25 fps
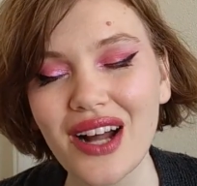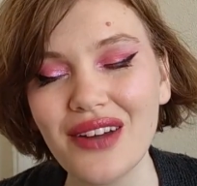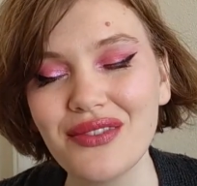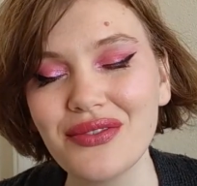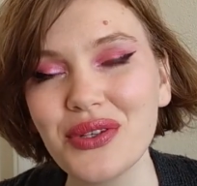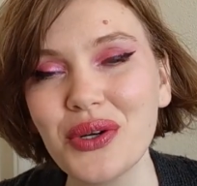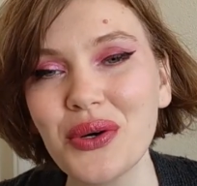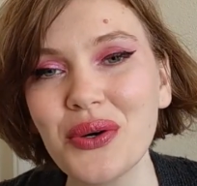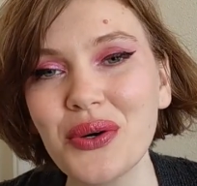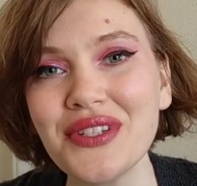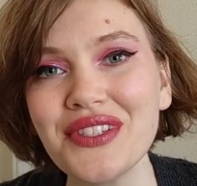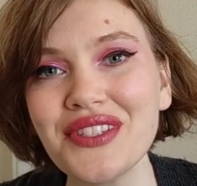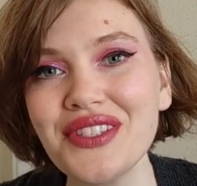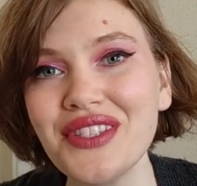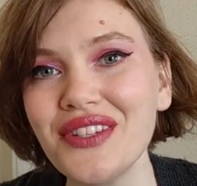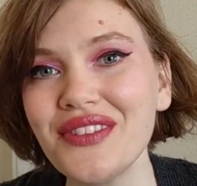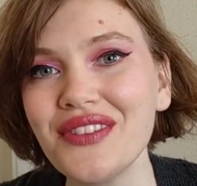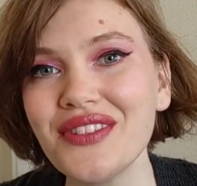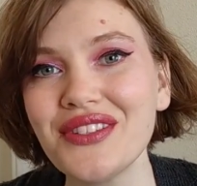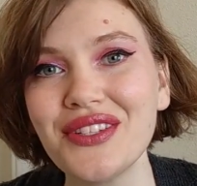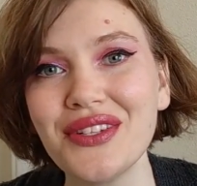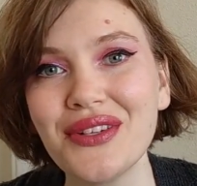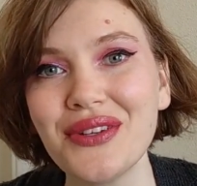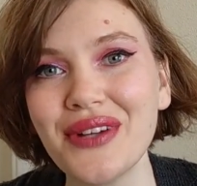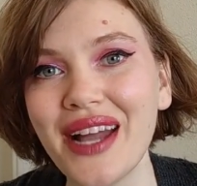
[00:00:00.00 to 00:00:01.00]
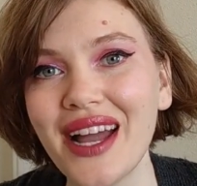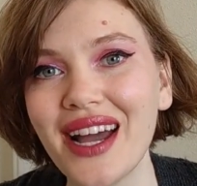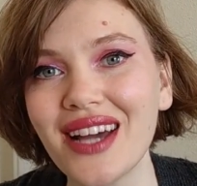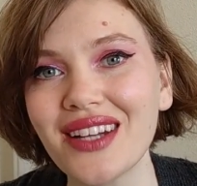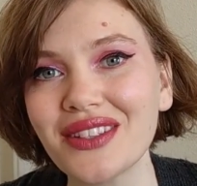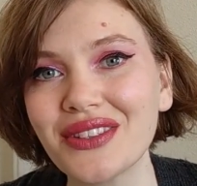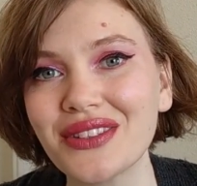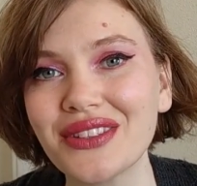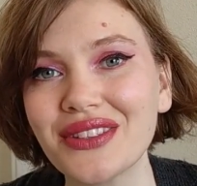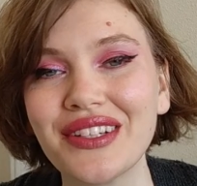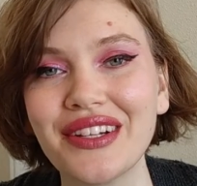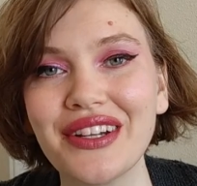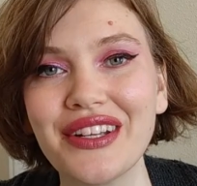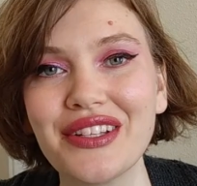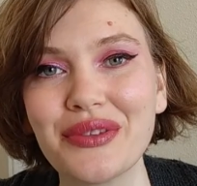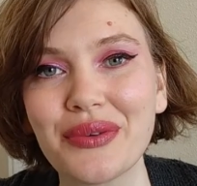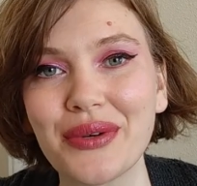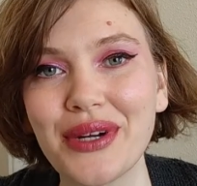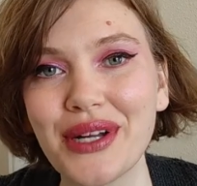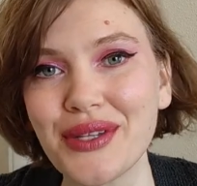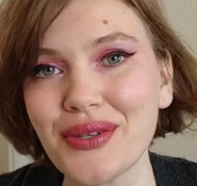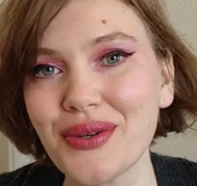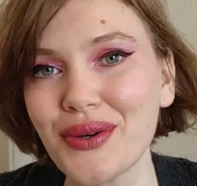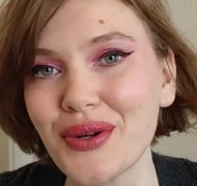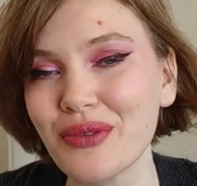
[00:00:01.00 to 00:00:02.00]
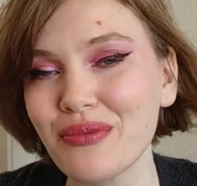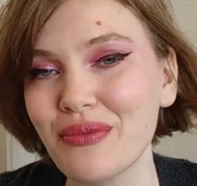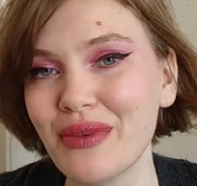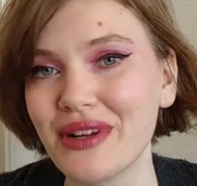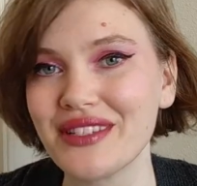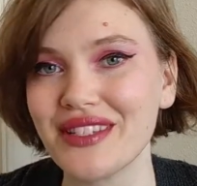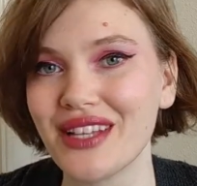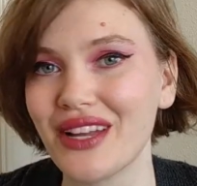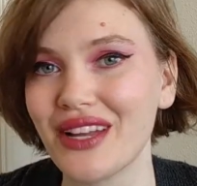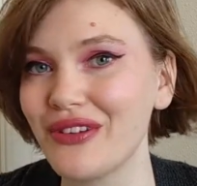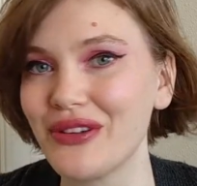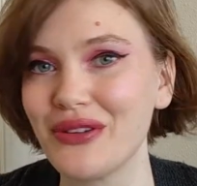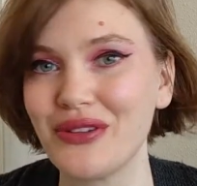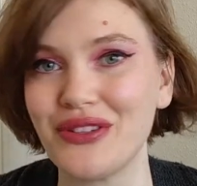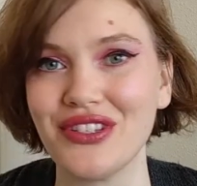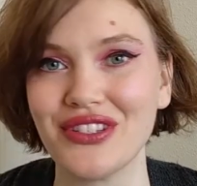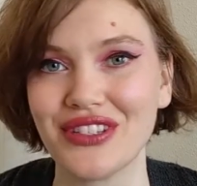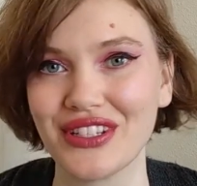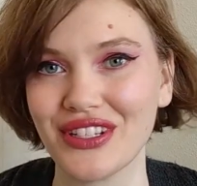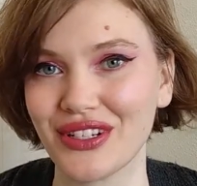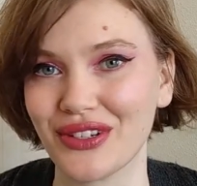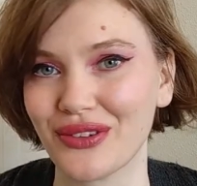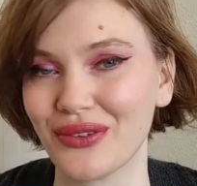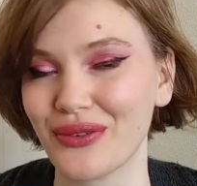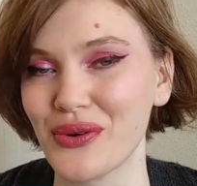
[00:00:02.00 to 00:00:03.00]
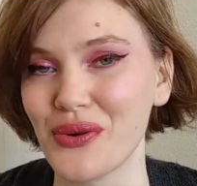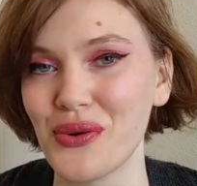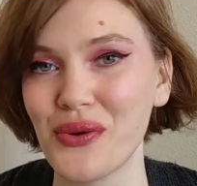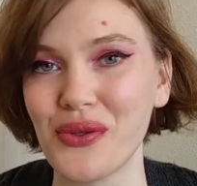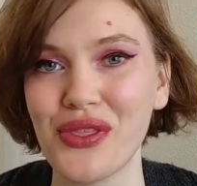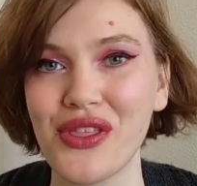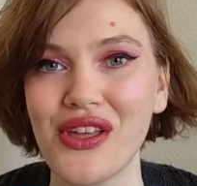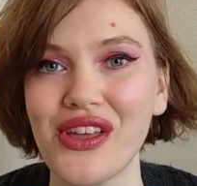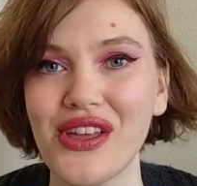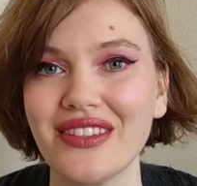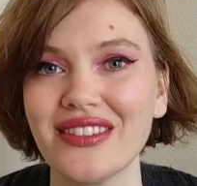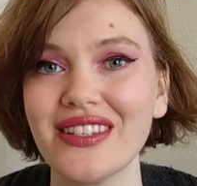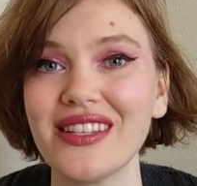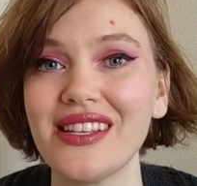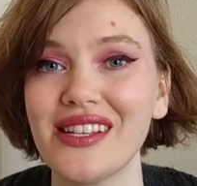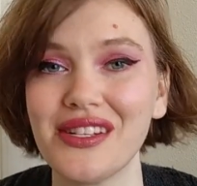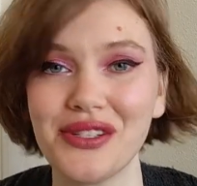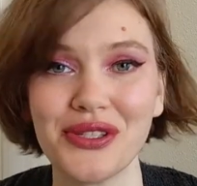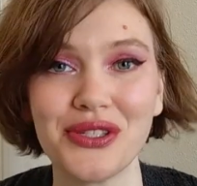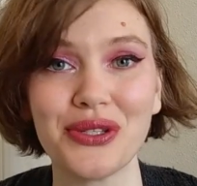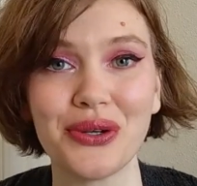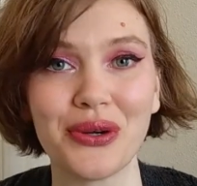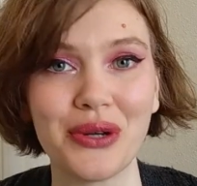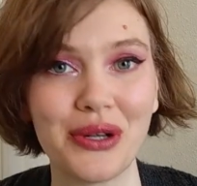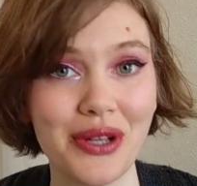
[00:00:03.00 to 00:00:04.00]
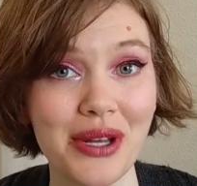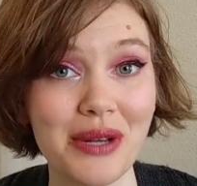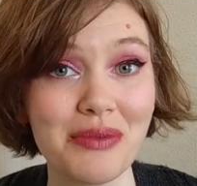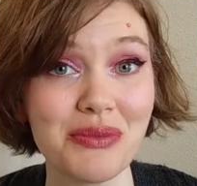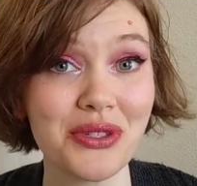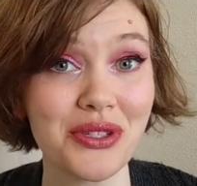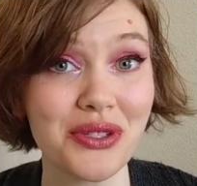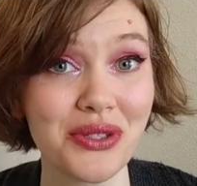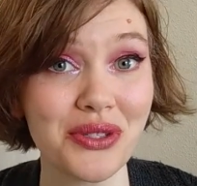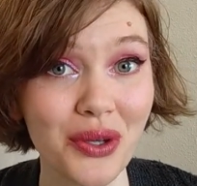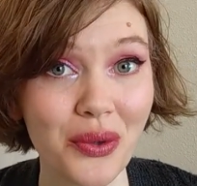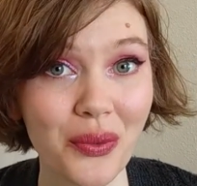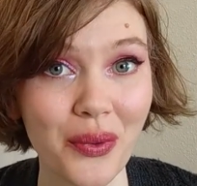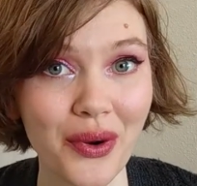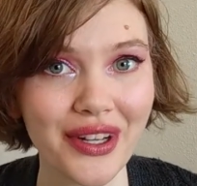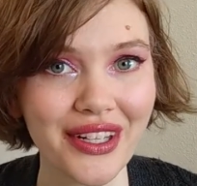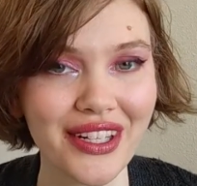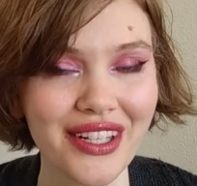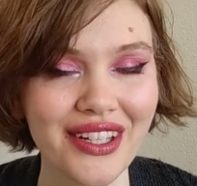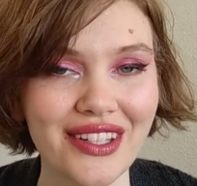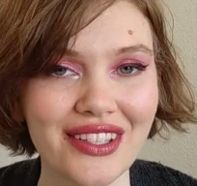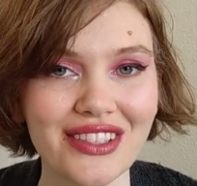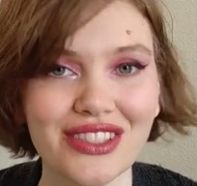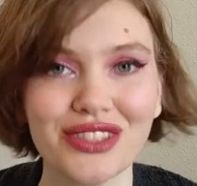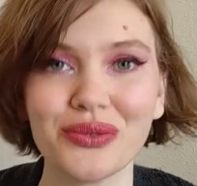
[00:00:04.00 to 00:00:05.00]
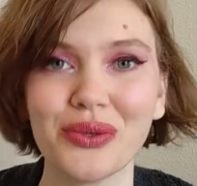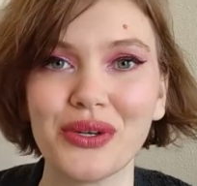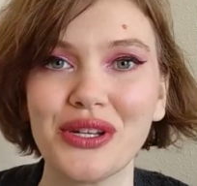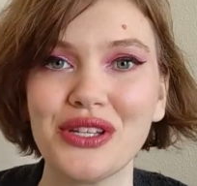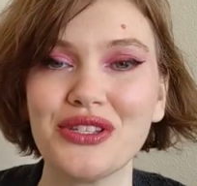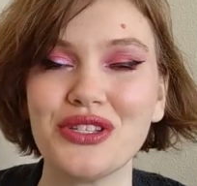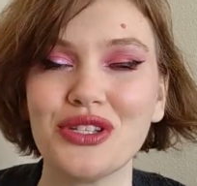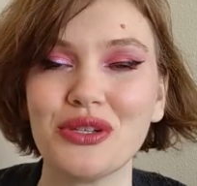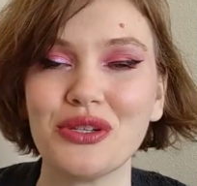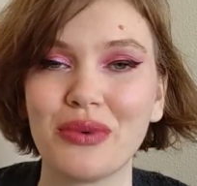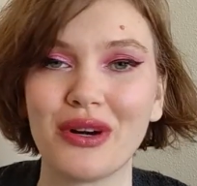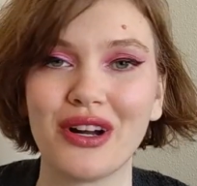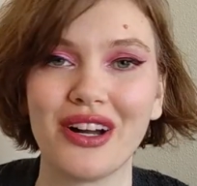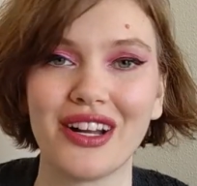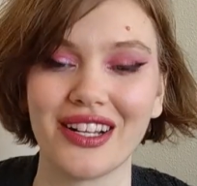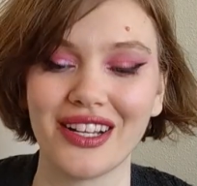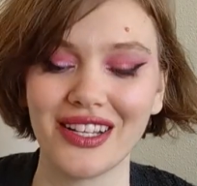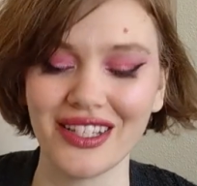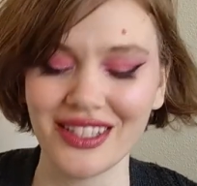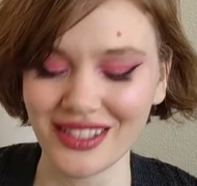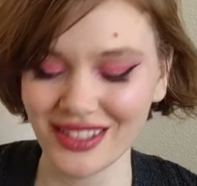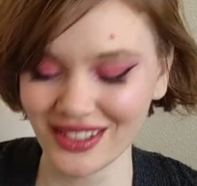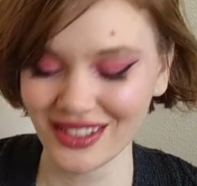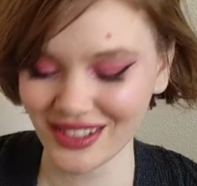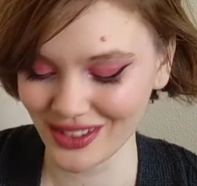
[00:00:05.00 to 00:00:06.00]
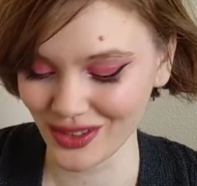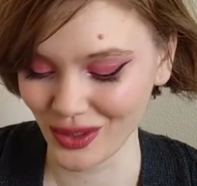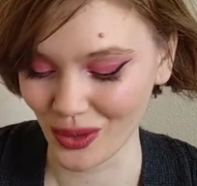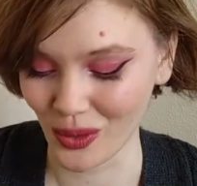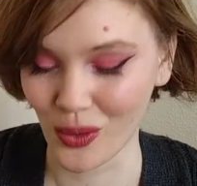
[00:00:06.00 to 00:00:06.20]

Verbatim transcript: Of course, they're the two categories where I told myself I was just going to roll things in, so I am still working on 22 products,